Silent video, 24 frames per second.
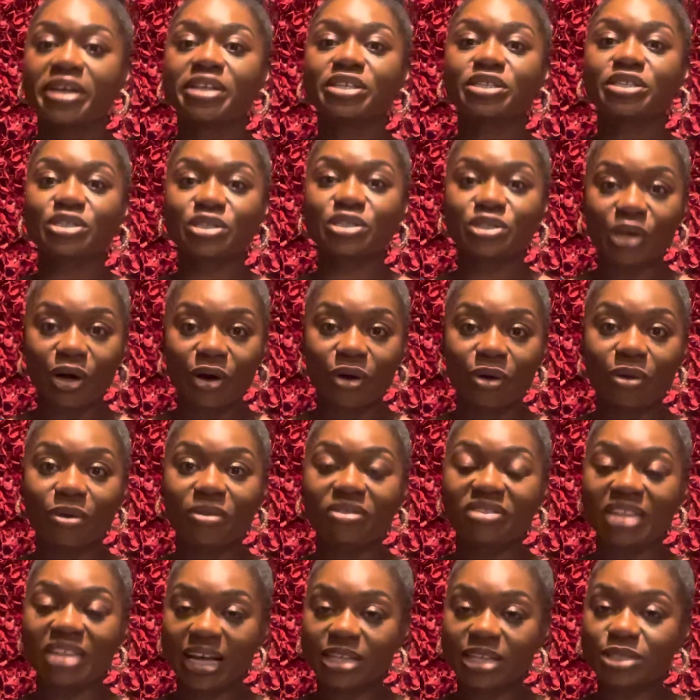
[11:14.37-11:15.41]
So
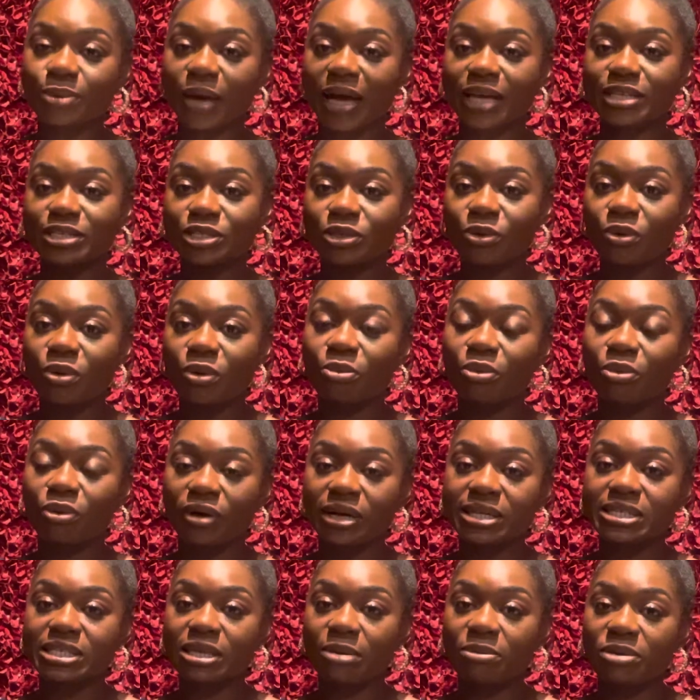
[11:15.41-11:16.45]
that's why it's so
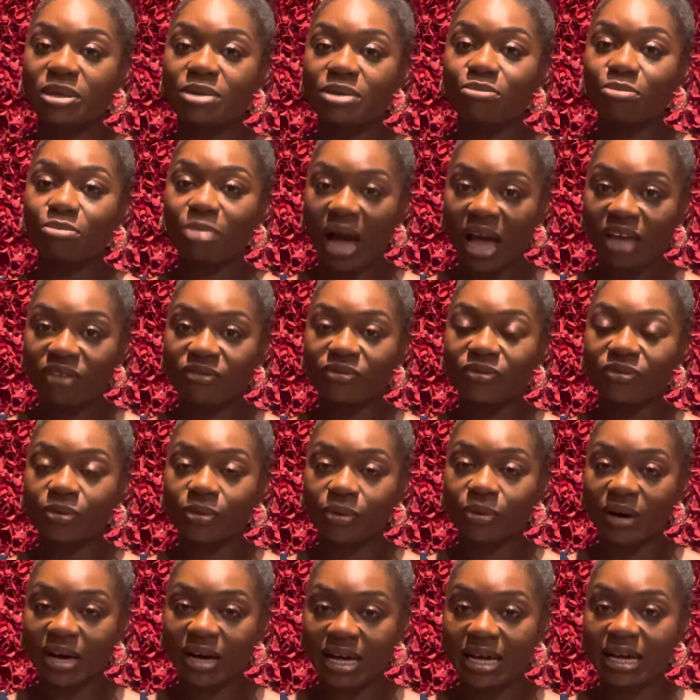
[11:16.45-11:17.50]
important to be
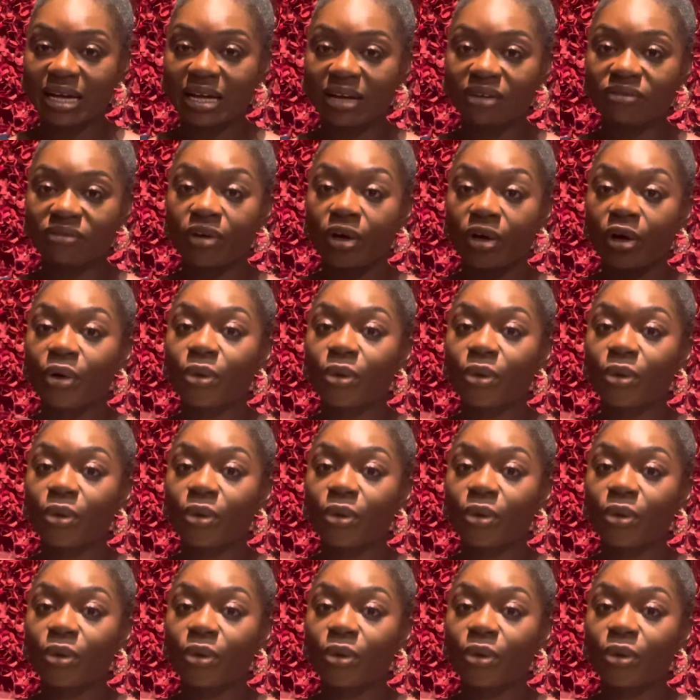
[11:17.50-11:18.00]
mindful of